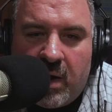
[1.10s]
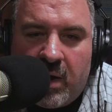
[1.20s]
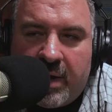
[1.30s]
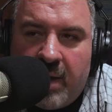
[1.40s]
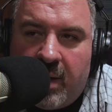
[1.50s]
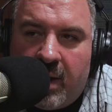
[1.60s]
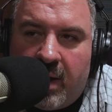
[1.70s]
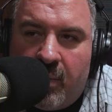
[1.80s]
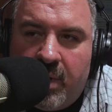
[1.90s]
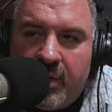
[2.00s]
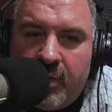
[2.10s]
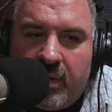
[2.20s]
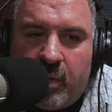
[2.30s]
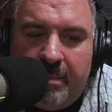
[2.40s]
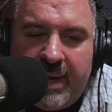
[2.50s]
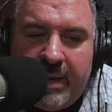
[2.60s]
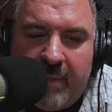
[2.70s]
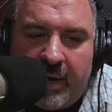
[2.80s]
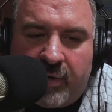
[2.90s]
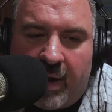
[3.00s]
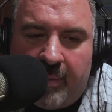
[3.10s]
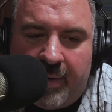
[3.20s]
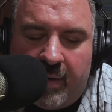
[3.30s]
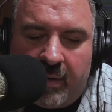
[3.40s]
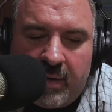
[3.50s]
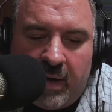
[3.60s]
Okay. All right. I wanted to do a little mini mic drop here.